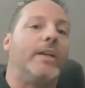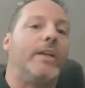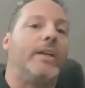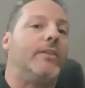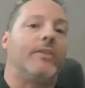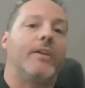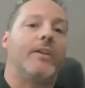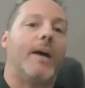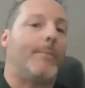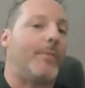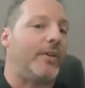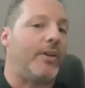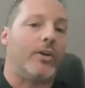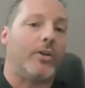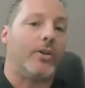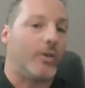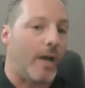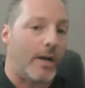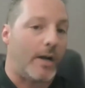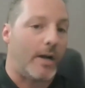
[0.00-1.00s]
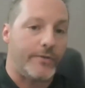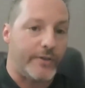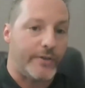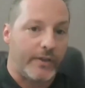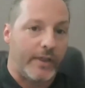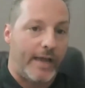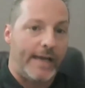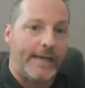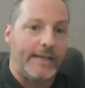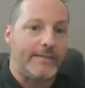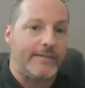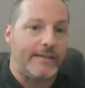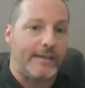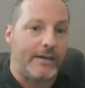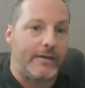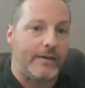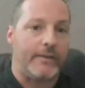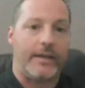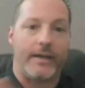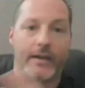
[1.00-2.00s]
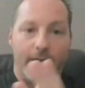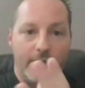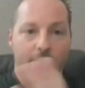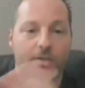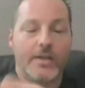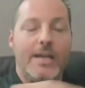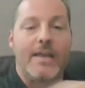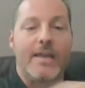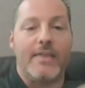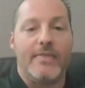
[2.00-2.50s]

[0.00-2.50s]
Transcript: one of these couple of your largest clients here and there.